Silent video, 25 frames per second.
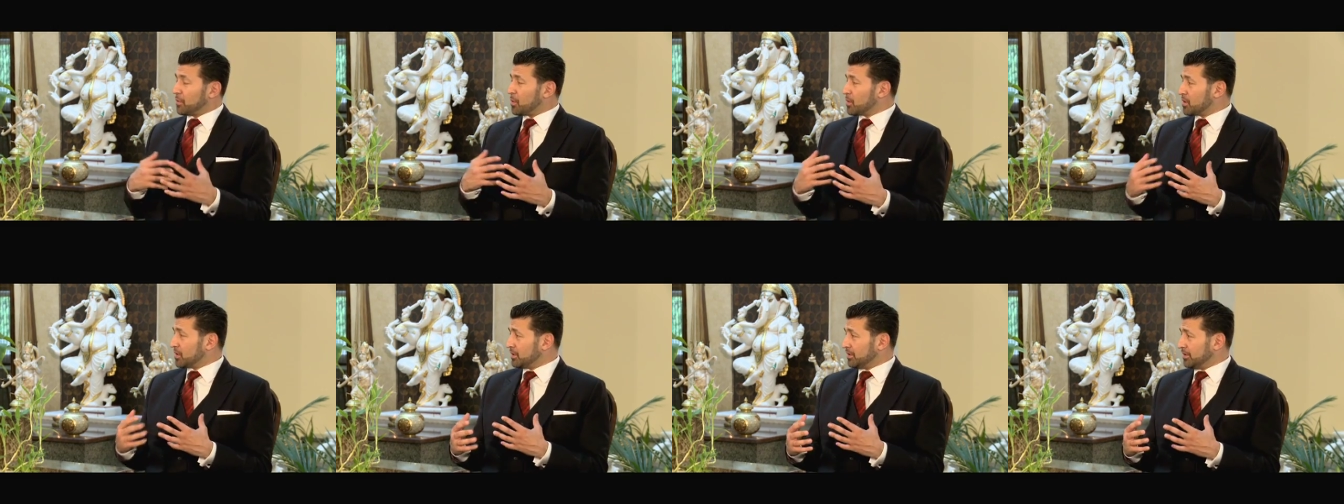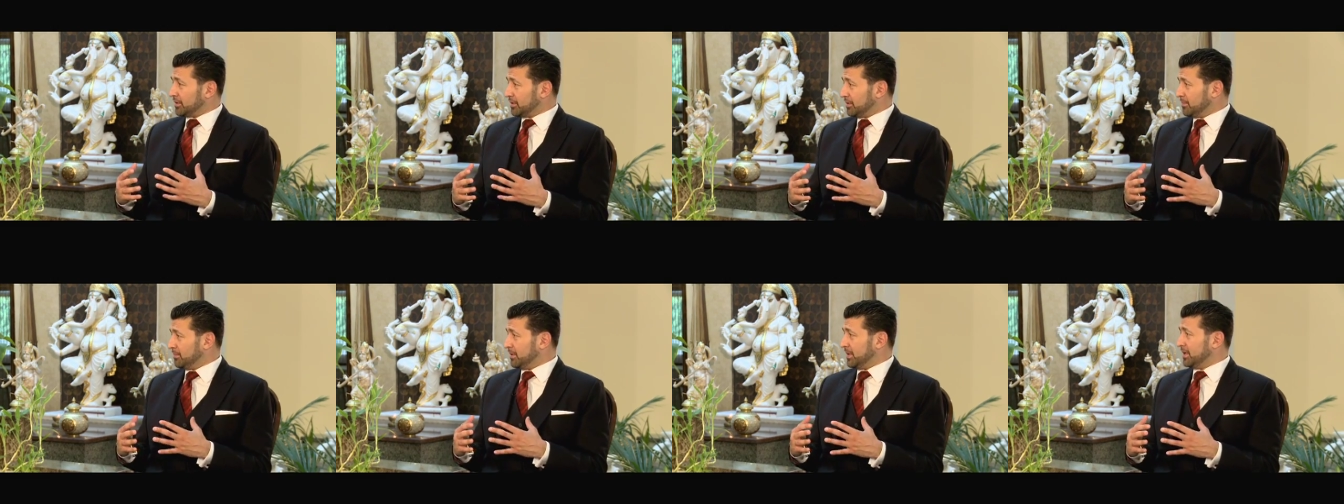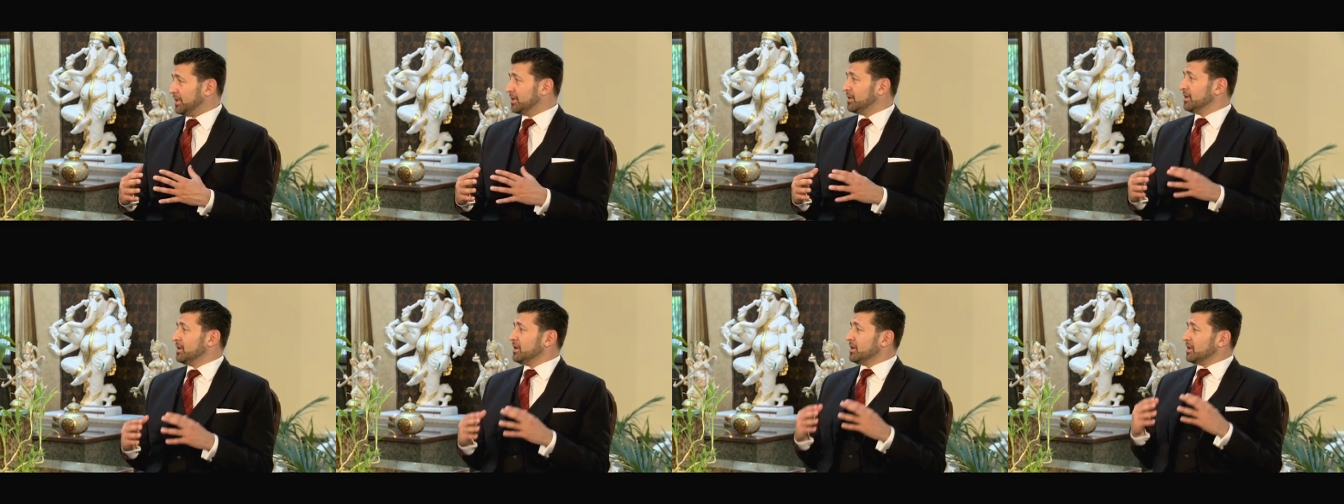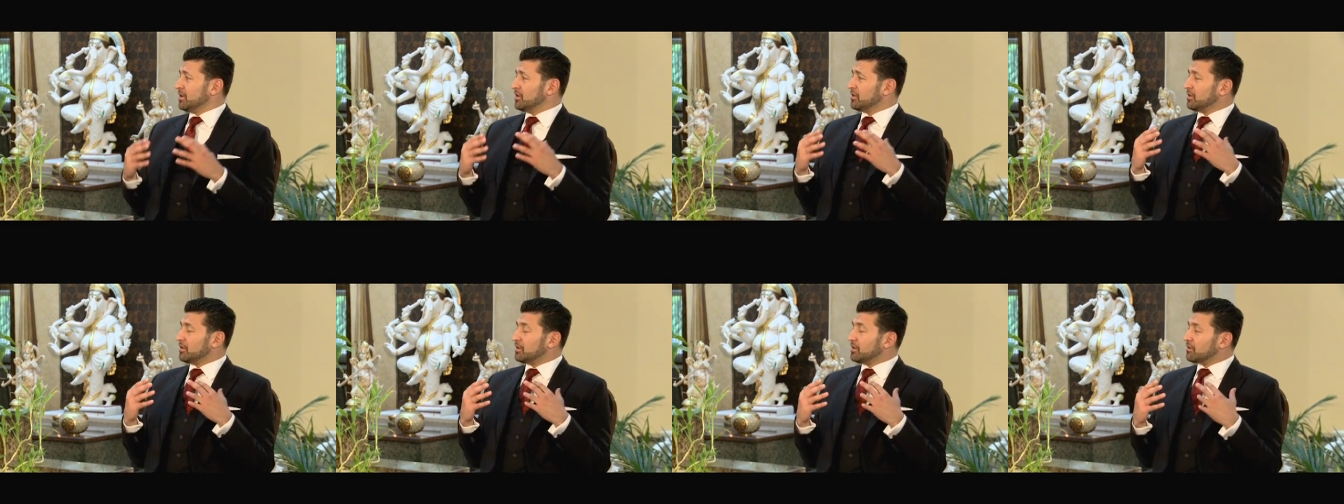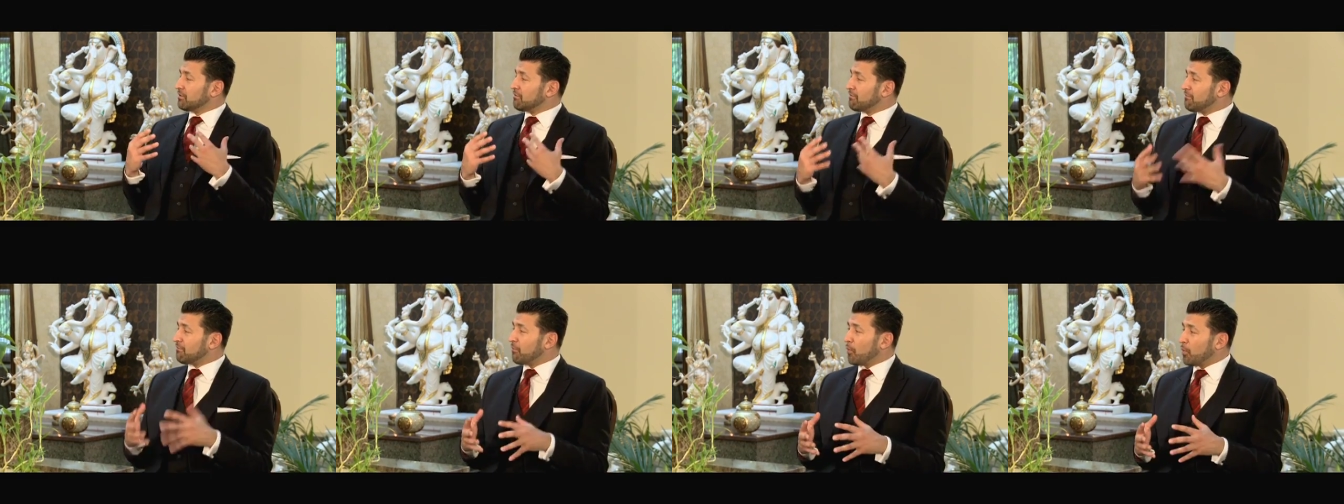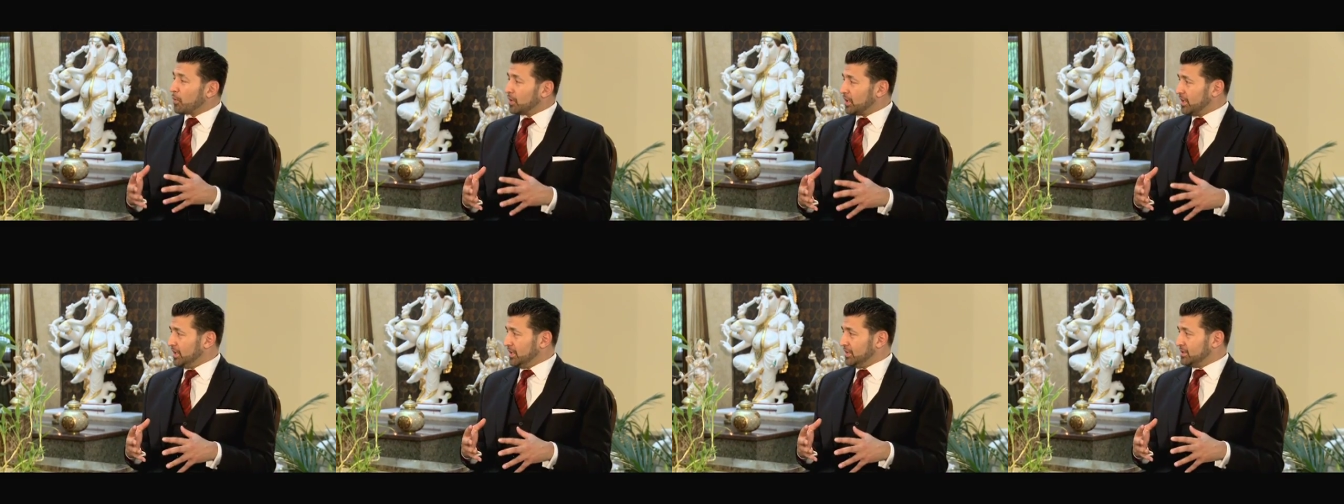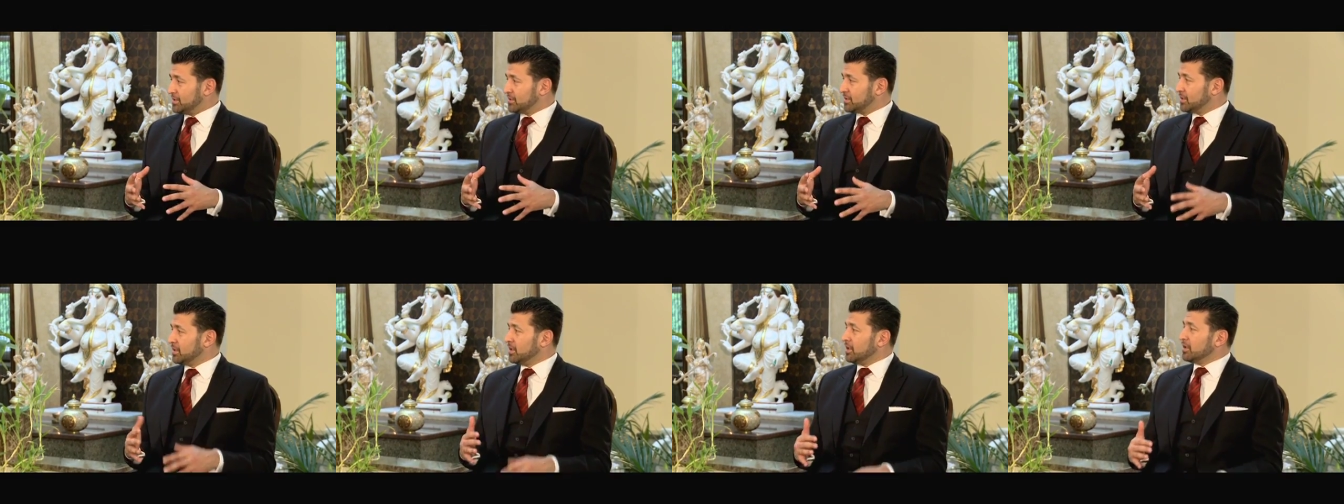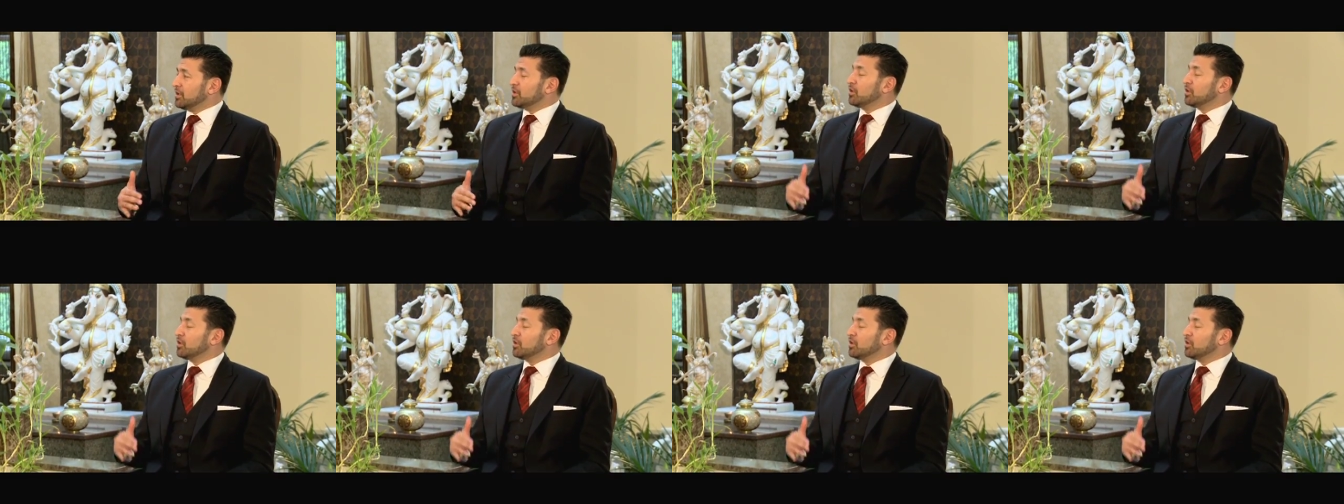forward a little bit, you're in your 40s,